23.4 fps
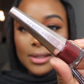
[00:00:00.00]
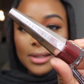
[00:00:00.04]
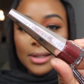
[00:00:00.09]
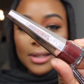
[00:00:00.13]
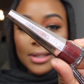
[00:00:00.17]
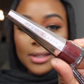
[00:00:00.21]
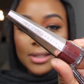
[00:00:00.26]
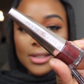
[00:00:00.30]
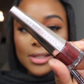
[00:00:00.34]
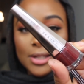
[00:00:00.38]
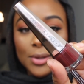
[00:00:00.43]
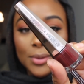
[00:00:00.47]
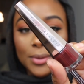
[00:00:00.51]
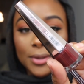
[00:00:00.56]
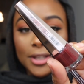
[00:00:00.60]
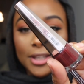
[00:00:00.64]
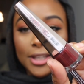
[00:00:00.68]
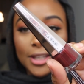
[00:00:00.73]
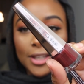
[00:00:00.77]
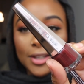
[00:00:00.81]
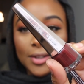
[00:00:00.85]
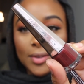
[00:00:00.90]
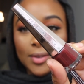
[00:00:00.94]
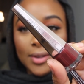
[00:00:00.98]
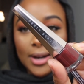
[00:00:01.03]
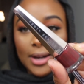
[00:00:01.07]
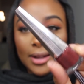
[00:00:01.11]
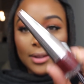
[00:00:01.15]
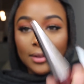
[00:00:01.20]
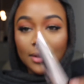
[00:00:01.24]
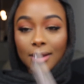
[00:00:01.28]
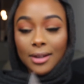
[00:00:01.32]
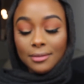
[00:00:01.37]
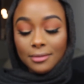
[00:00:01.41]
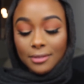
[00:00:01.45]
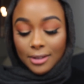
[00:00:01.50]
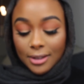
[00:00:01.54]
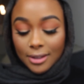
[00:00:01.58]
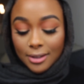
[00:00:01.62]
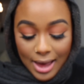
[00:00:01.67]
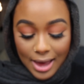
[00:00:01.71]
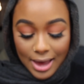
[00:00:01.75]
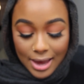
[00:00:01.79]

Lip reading: It's so cute, I love it.